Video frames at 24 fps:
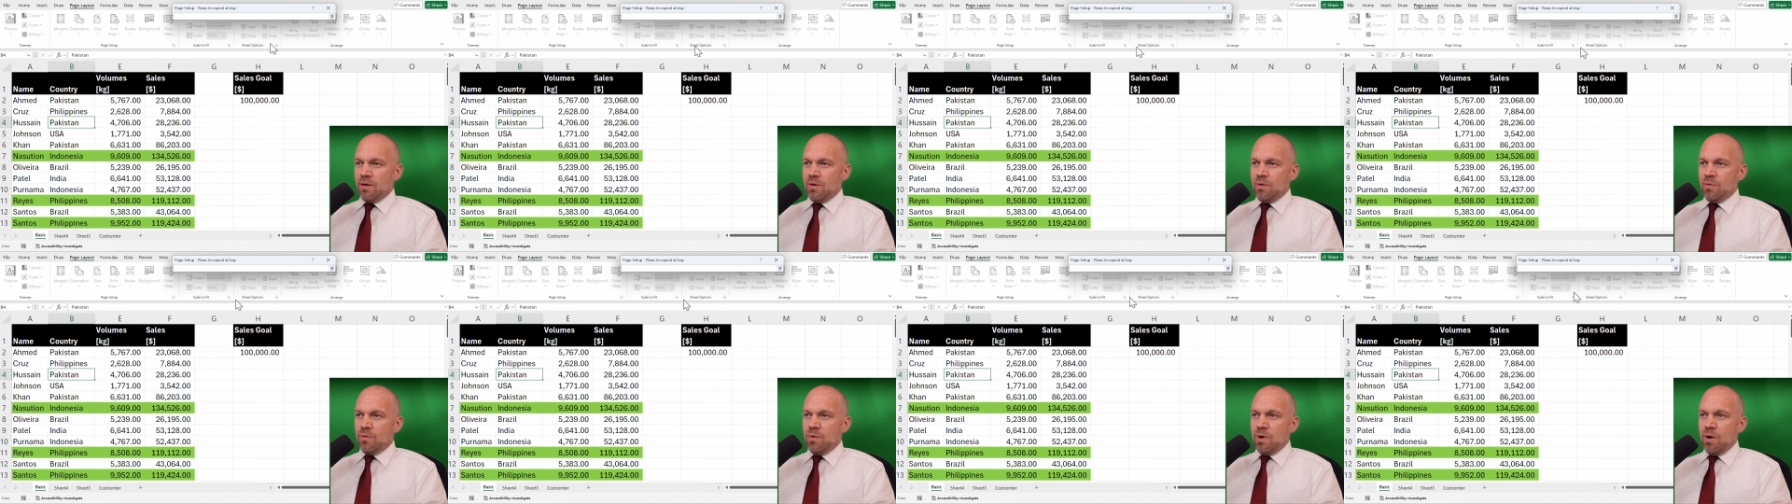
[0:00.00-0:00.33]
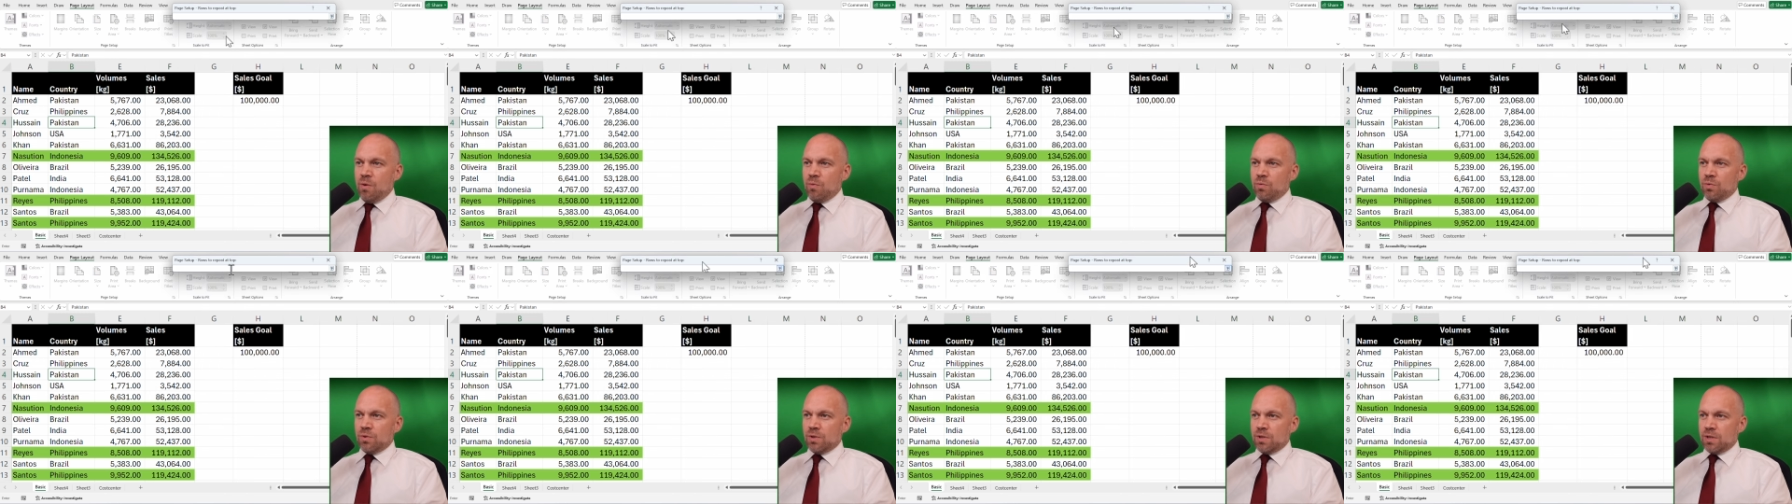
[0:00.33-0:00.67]

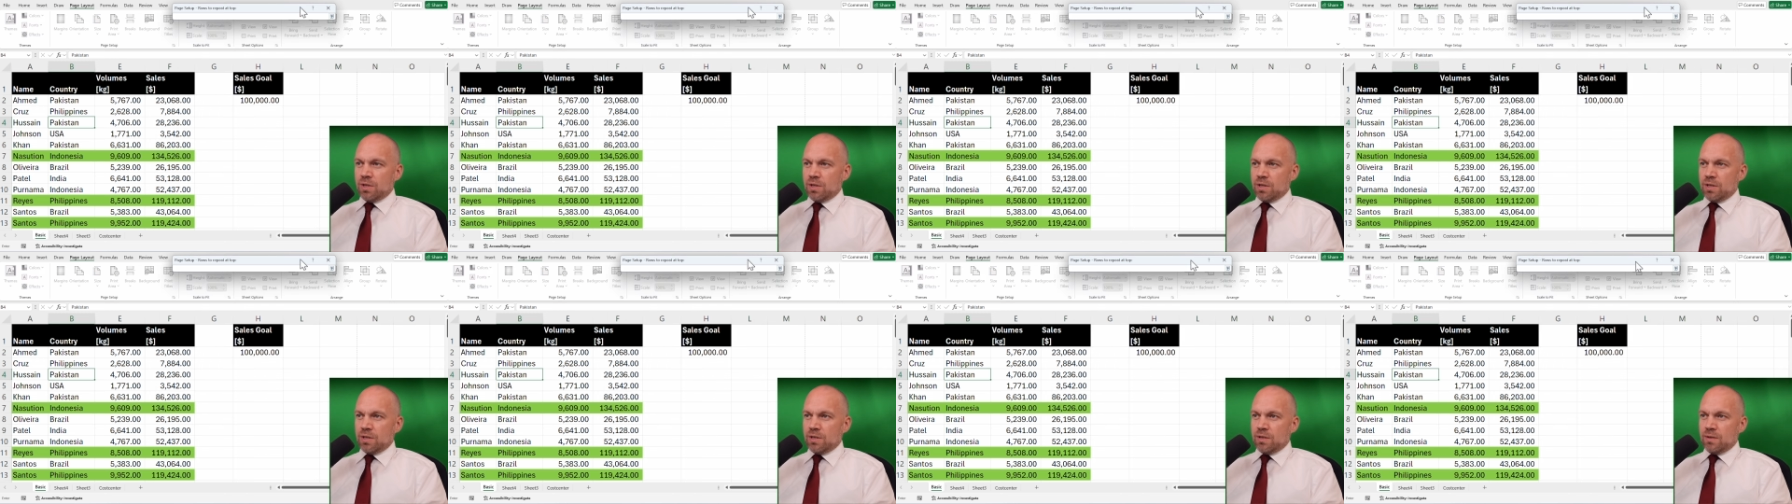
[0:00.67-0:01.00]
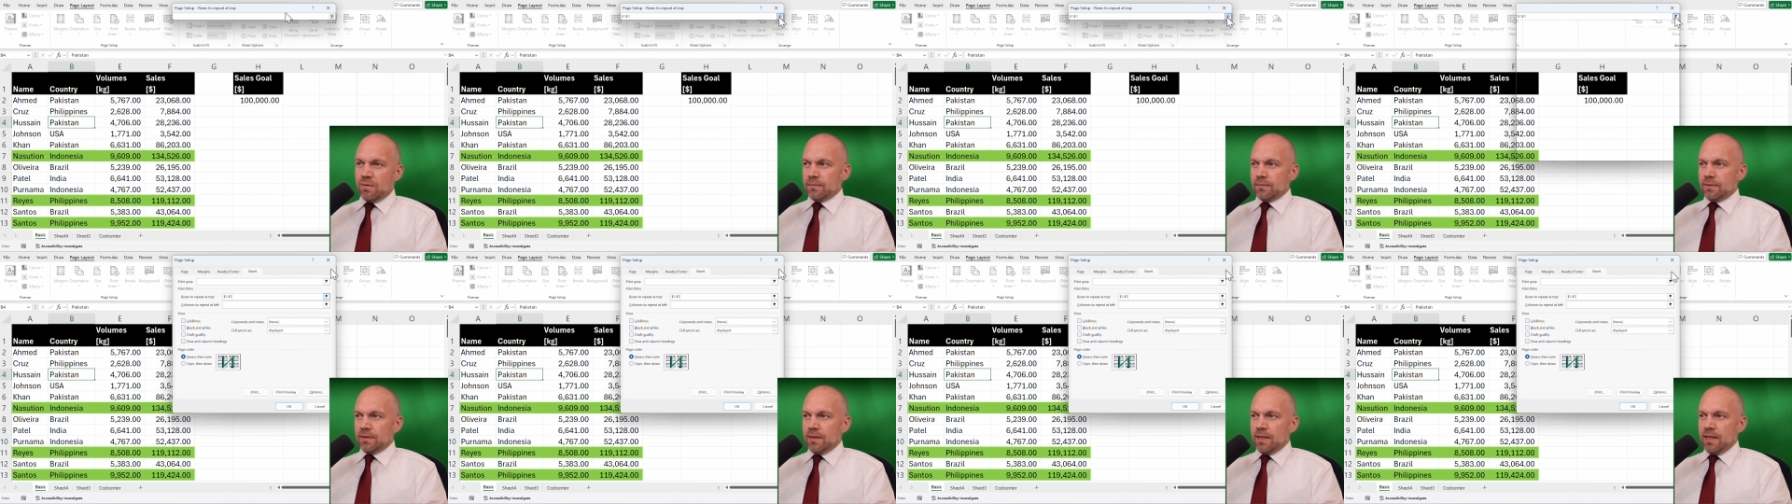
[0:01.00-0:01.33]
rows
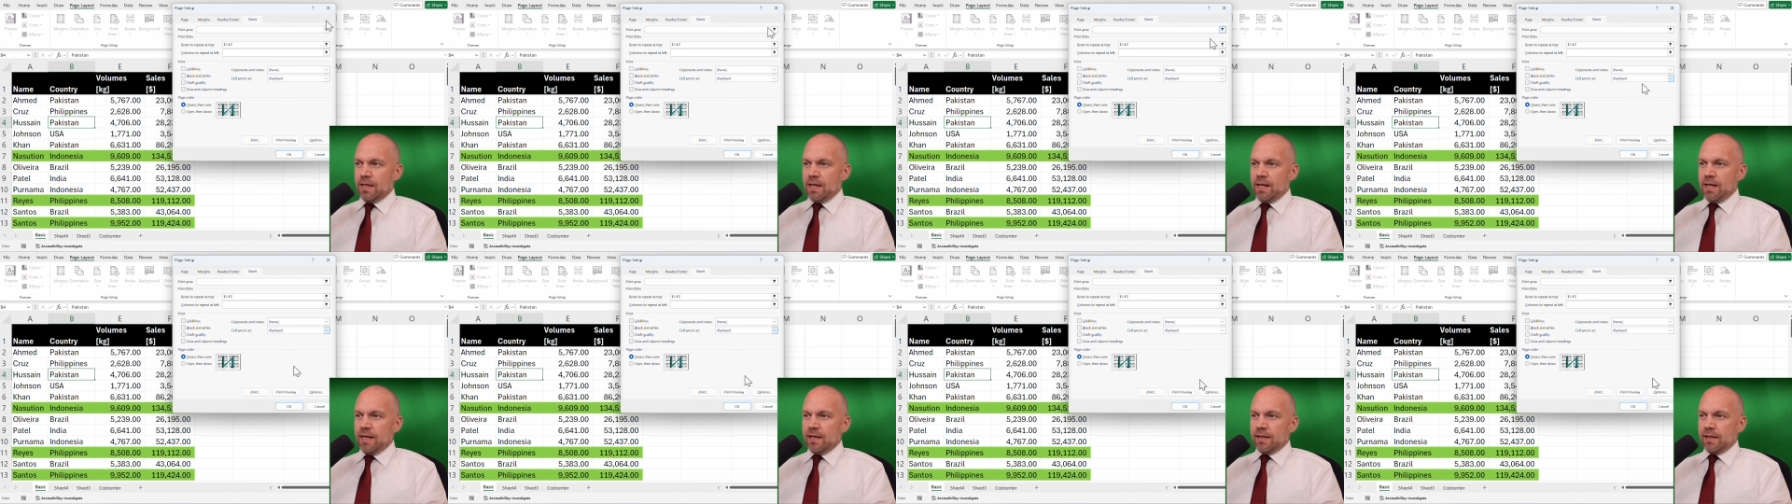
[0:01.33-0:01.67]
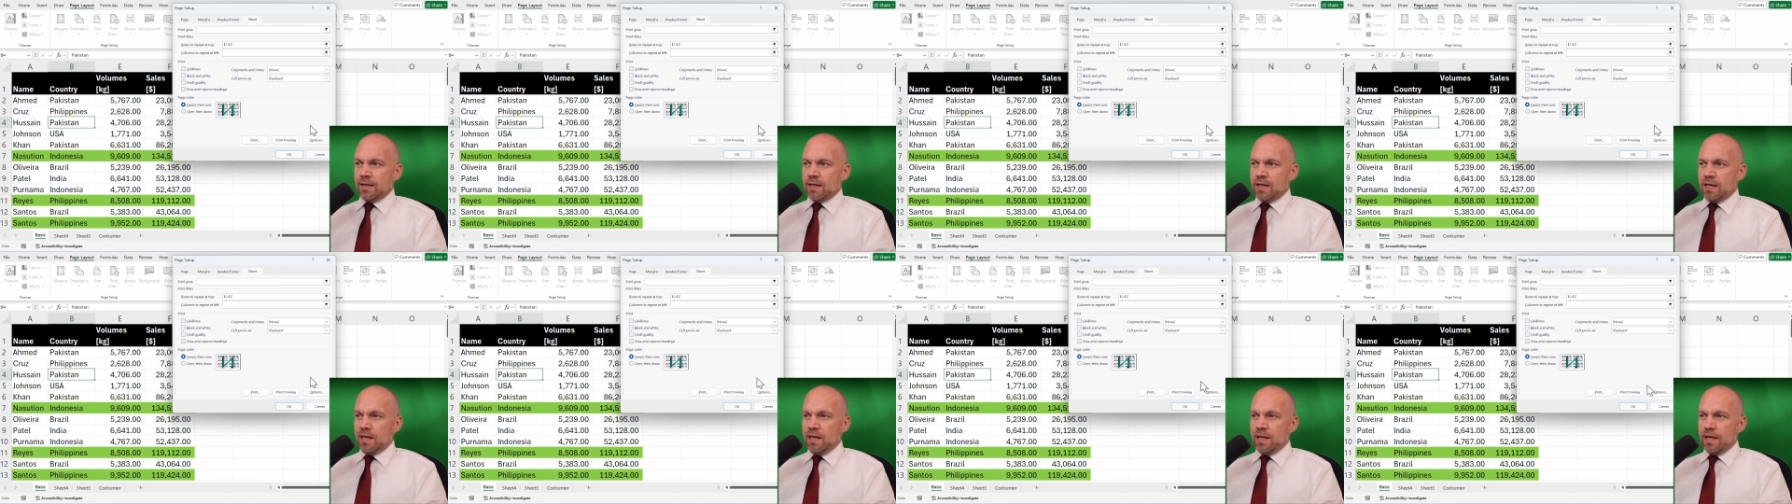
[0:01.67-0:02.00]

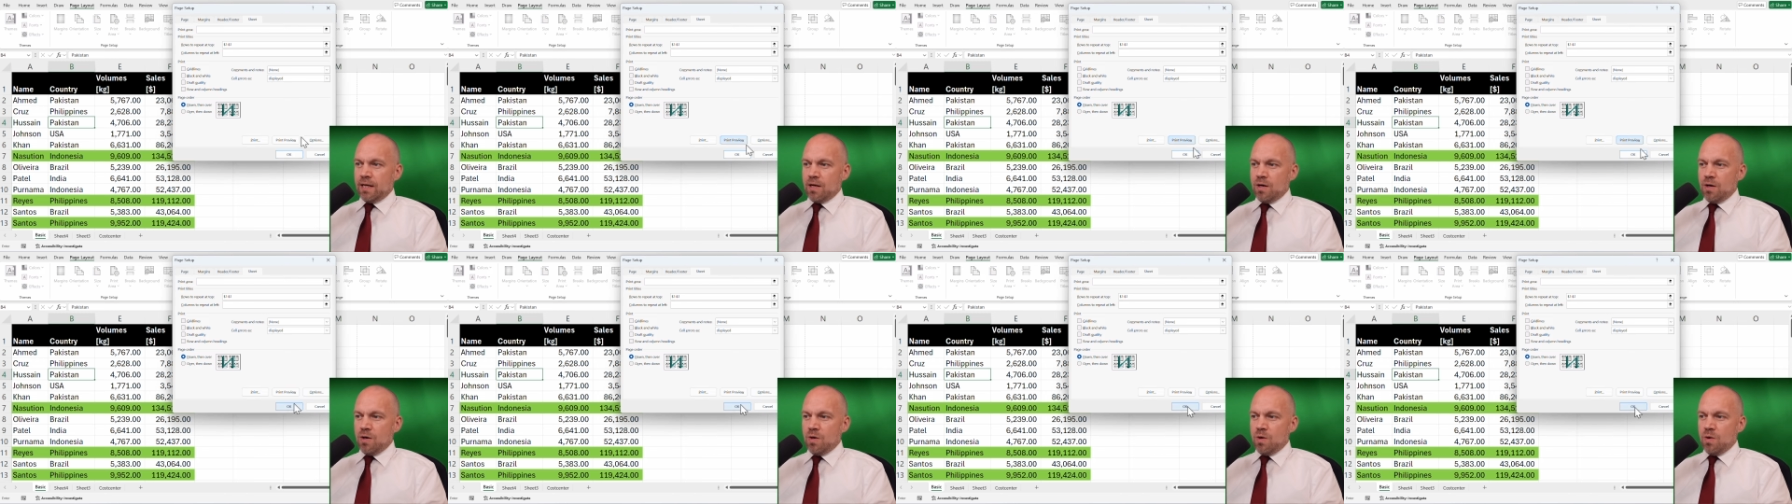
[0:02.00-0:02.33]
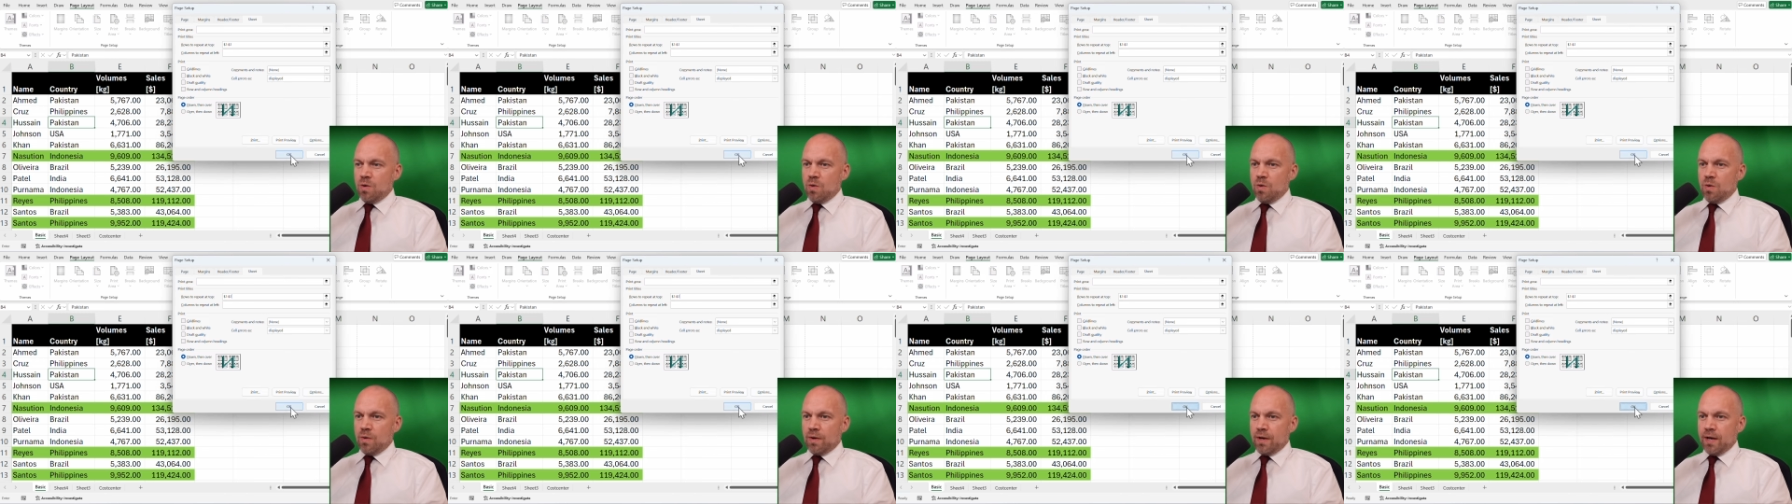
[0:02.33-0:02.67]
and click
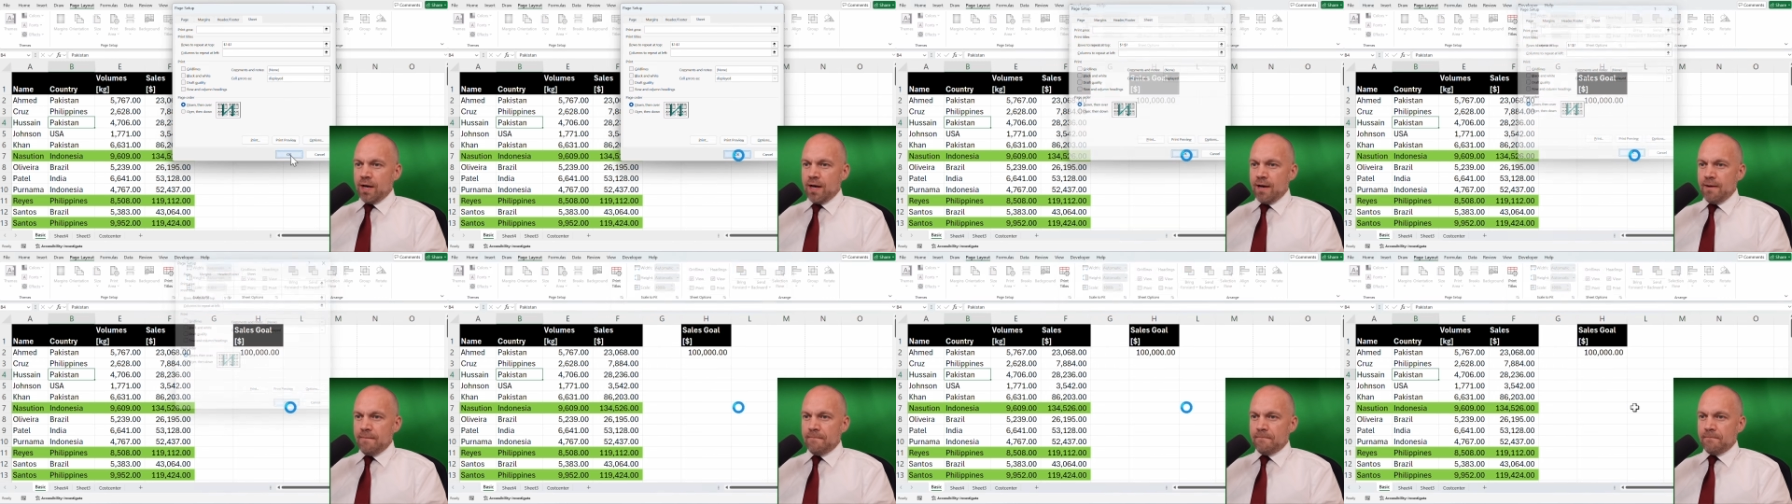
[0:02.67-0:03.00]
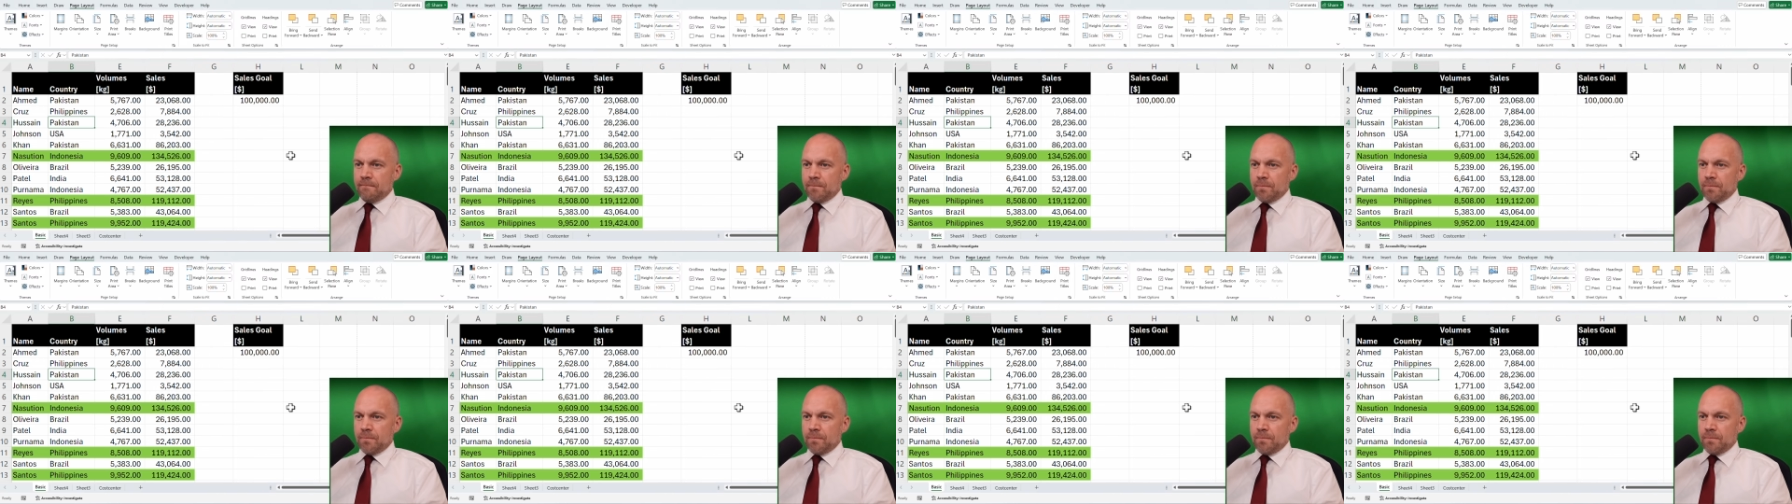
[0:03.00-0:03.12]
OK.